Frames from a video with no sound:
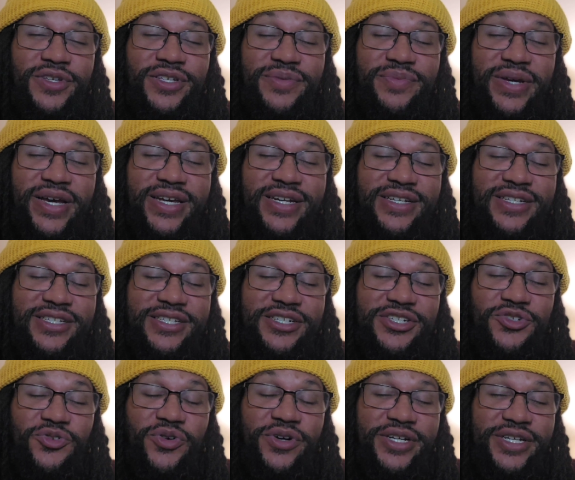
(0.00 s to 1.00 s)
this man into
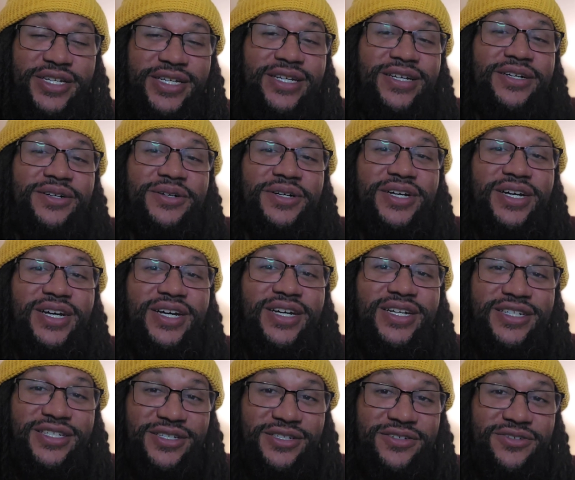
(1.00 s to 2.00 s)
joining him,
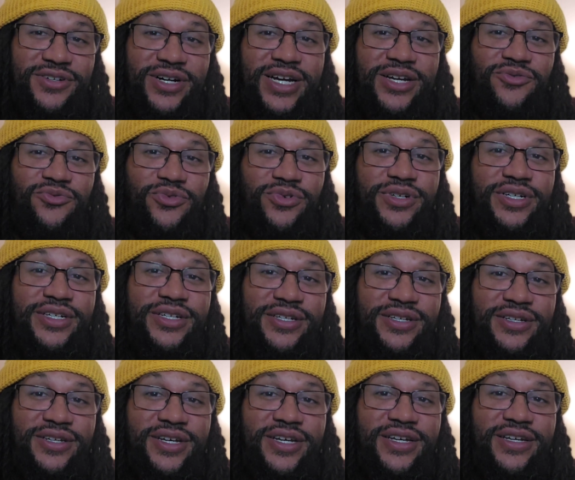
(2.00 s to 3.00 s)
to like
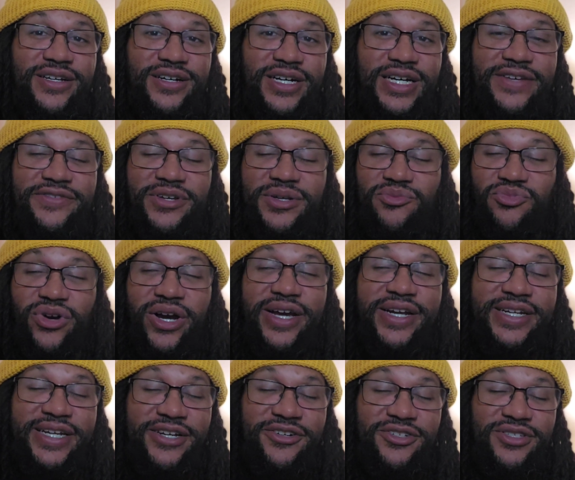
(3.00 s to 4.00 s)
really leaving
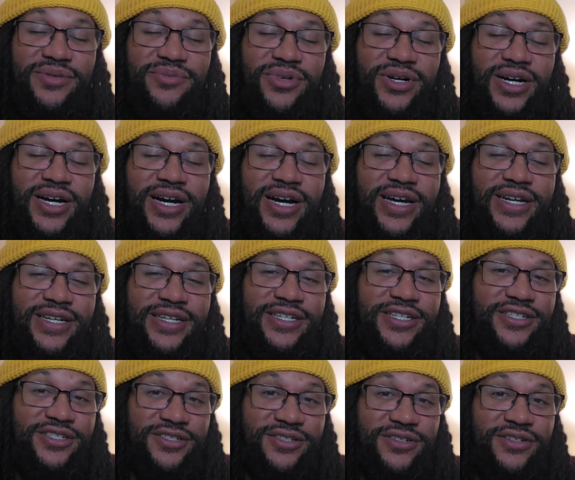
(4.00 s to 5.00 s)
Bryan Danielson behind and
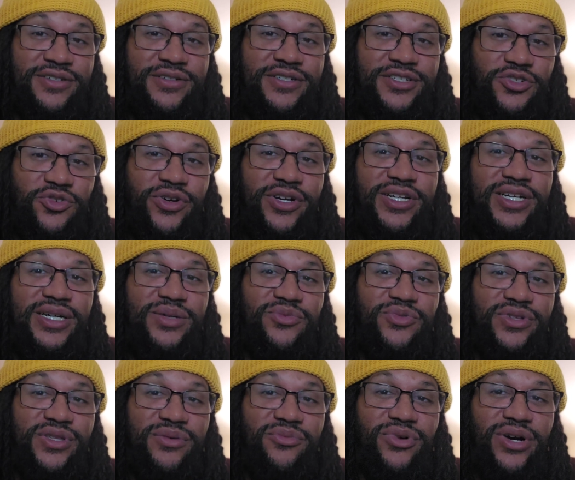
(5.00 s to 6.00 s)
just joining up
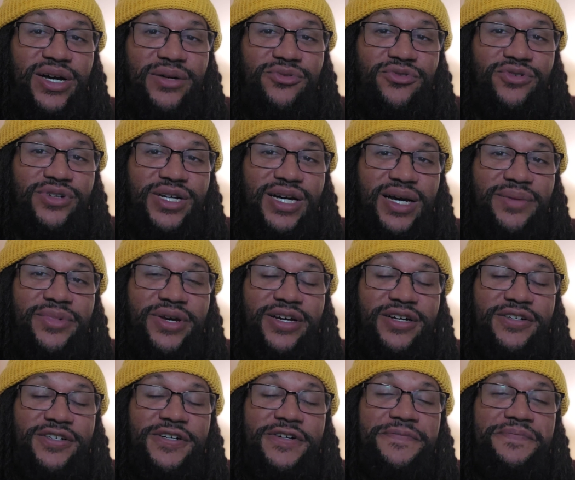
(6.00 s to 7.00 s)
with the Blackpool Combat
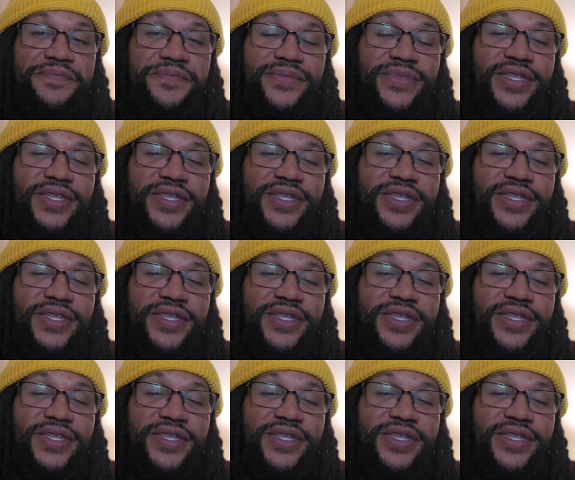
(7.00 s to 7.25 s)
Club.